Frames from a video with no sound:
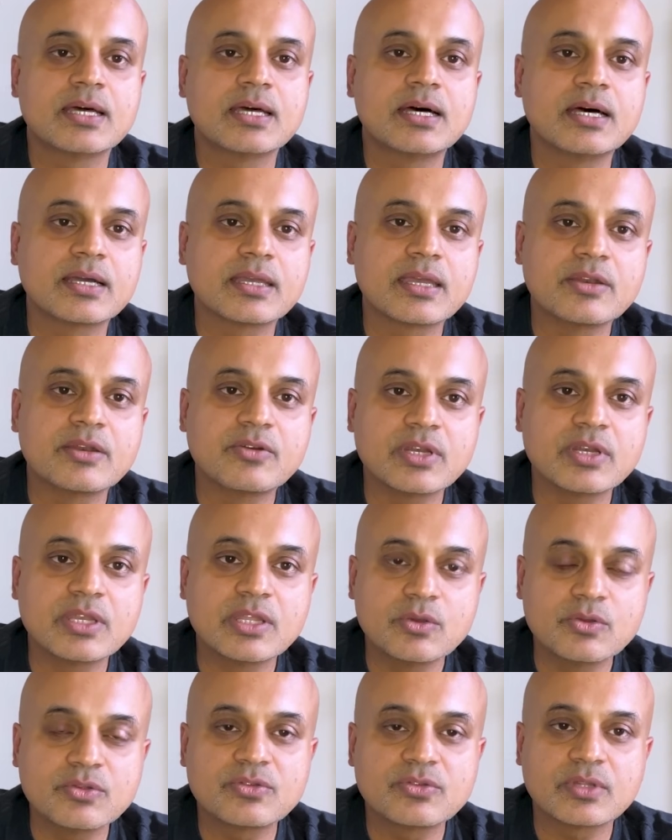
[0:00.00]
uh, can
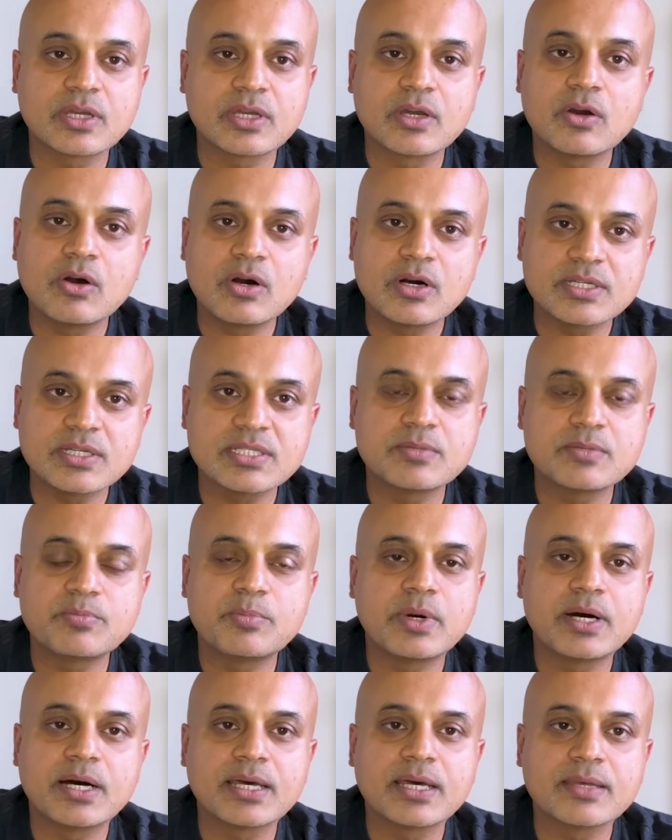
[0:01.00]
reduce the cost
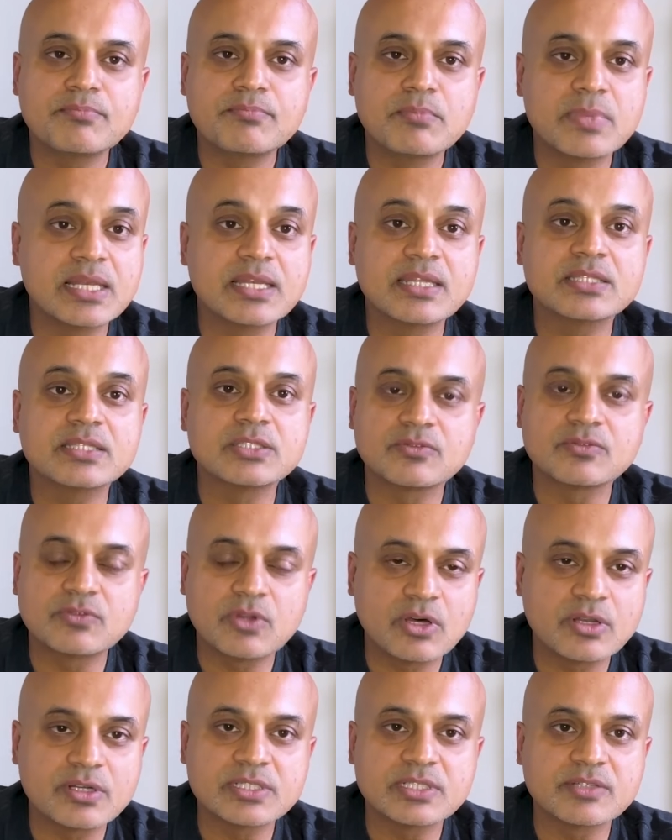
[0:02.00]
by millions of
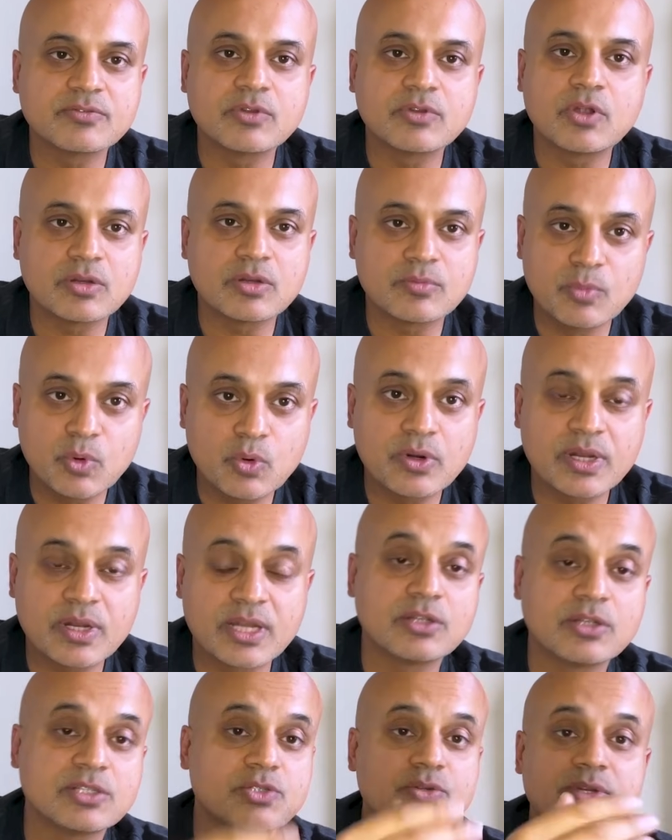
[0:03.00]
dollars, if not more,
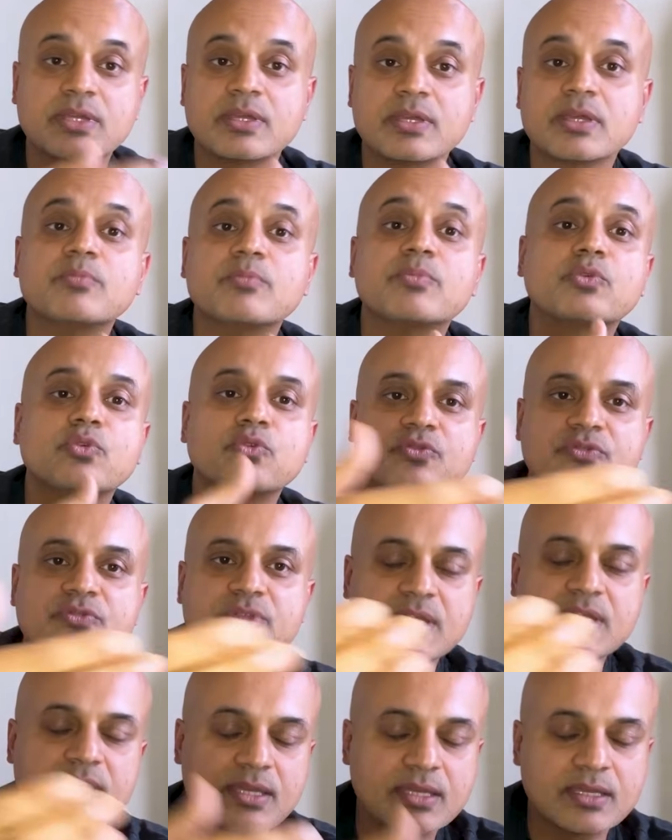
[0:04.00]
and also improve
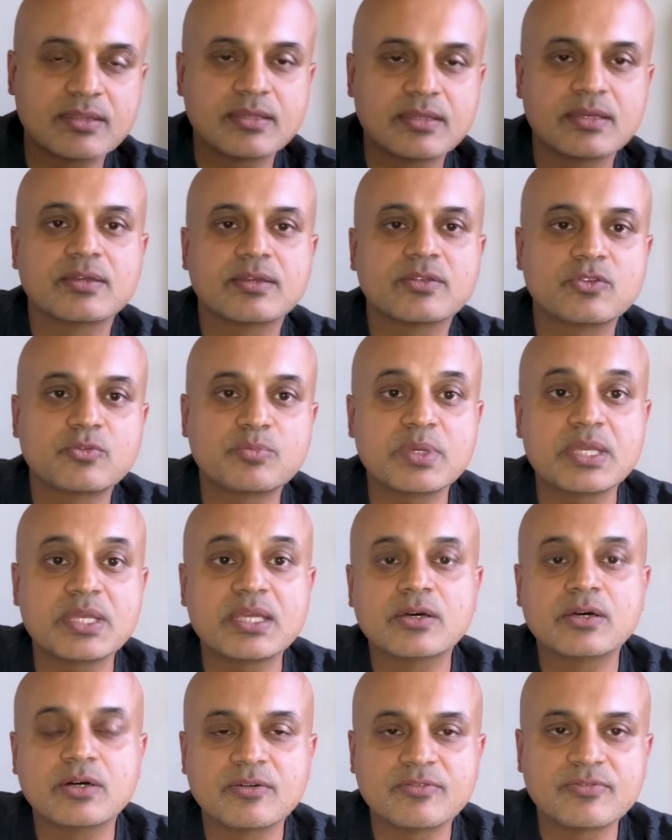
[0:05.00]
the the
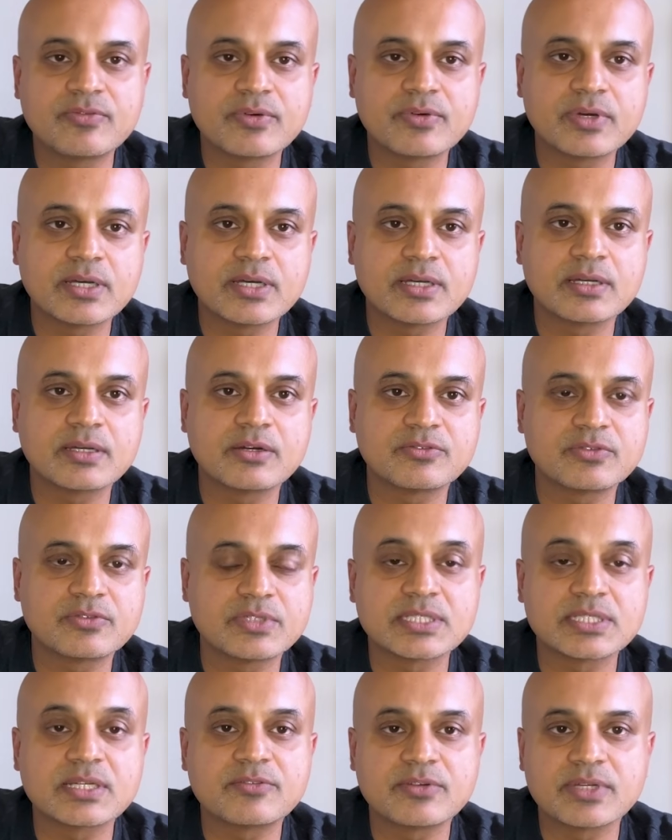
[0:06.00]
speed of uh, of
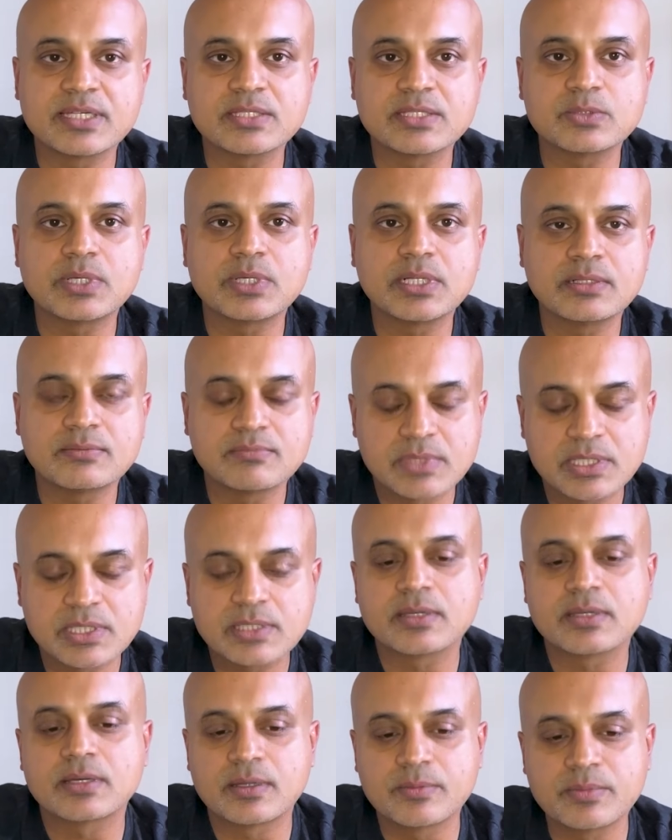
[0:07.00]
discovery as well.
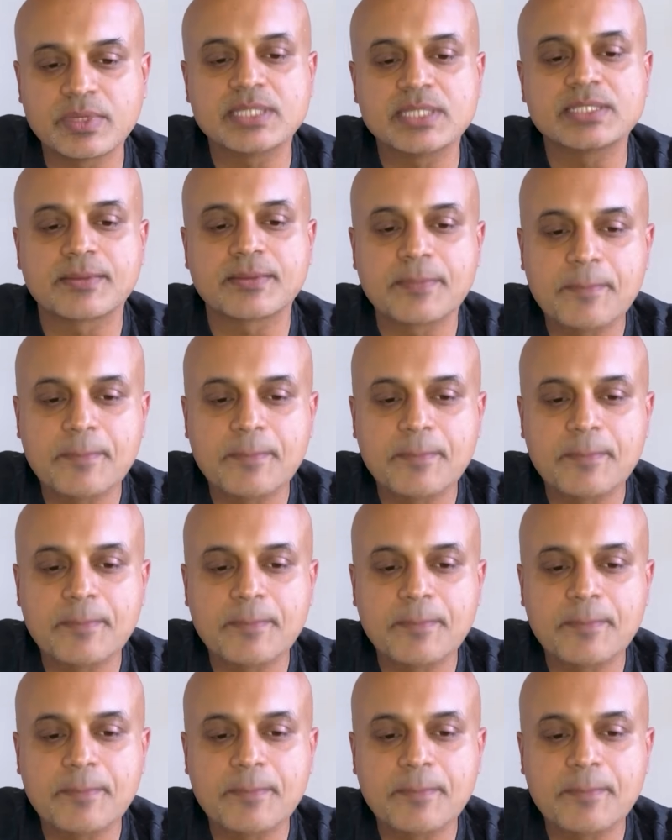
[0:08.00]
Amazing.